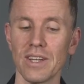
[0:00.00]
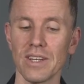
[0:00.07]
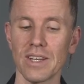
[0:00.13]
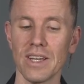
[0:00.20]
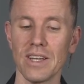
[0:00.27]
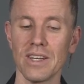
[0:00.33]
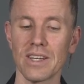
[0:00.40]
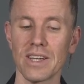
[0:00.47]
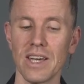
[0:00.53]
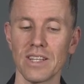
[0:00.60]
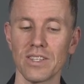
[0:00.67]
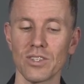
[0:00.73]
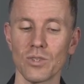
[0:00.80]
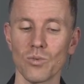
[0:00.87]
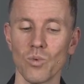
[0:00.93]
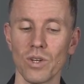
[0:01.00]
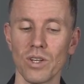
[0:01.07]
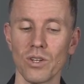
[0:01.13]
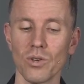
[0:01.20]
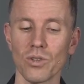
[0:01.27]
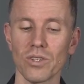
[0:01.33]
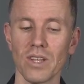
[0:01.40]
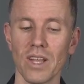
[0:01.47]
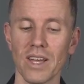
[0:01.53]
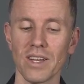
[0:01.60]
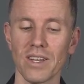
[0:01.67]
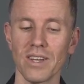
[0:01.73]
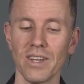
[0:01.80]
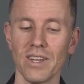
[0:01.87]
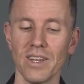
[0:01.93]
indicates what it looks like
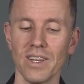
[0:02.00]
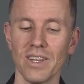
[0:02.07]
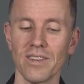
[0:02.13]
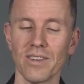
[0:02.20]
in